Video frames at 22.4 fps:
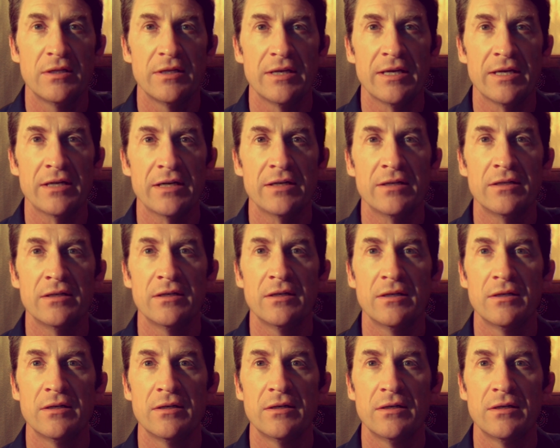And
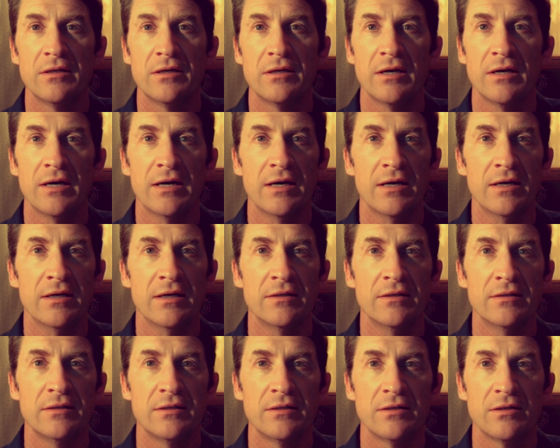
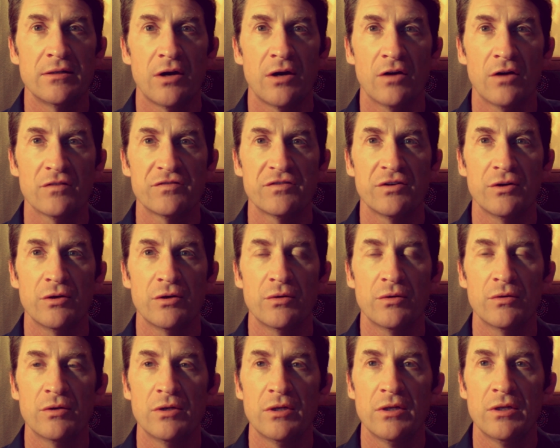
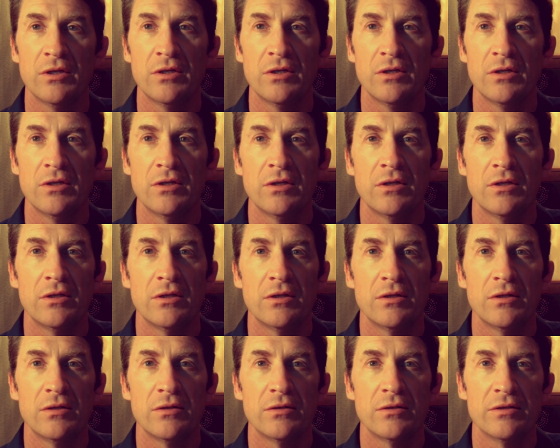also,
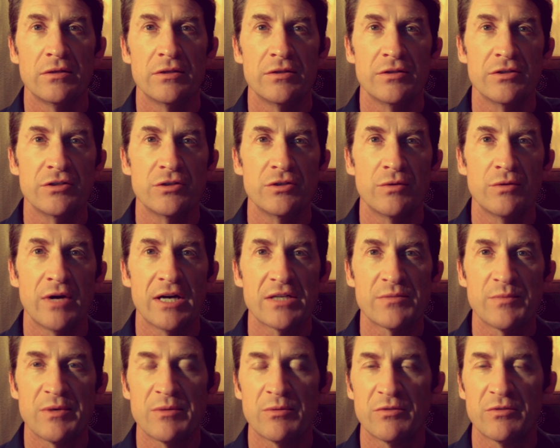in the US,
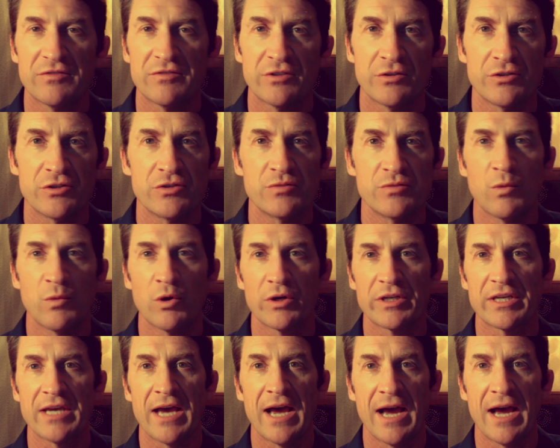people still use more
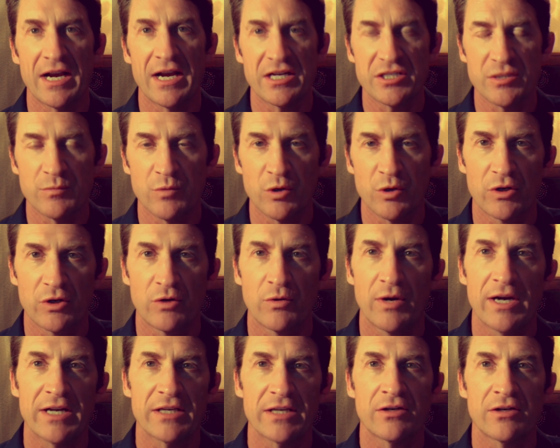cash and more
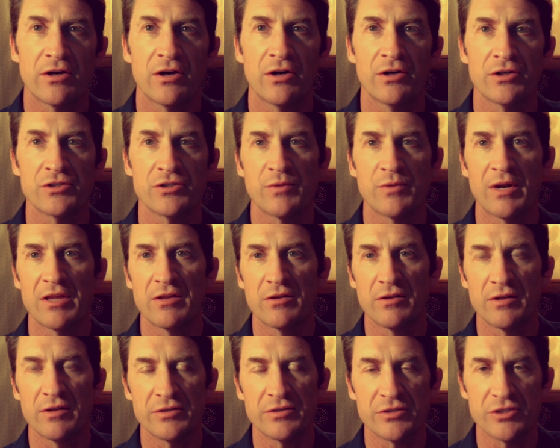credit cards rather
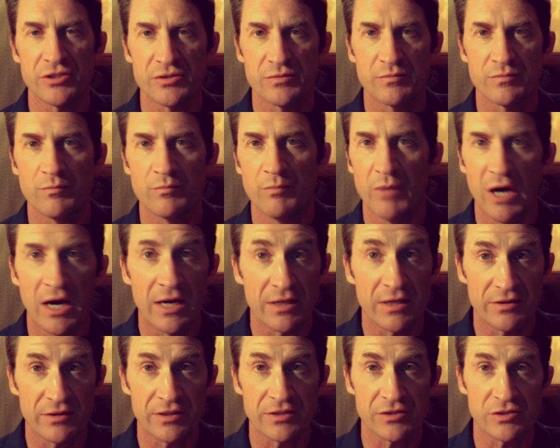than just buying
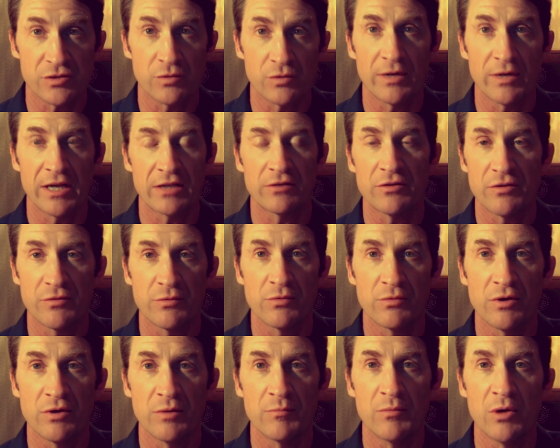things directly through
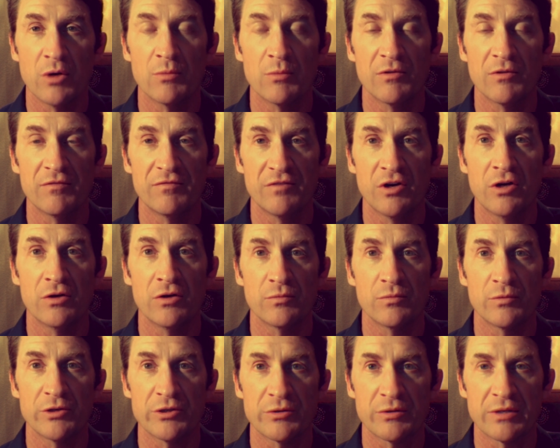their mobile
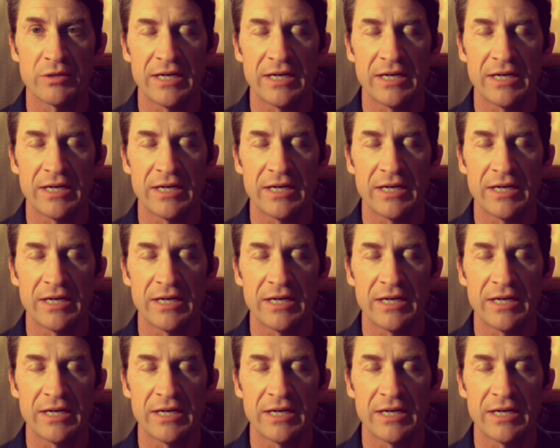phone, where you can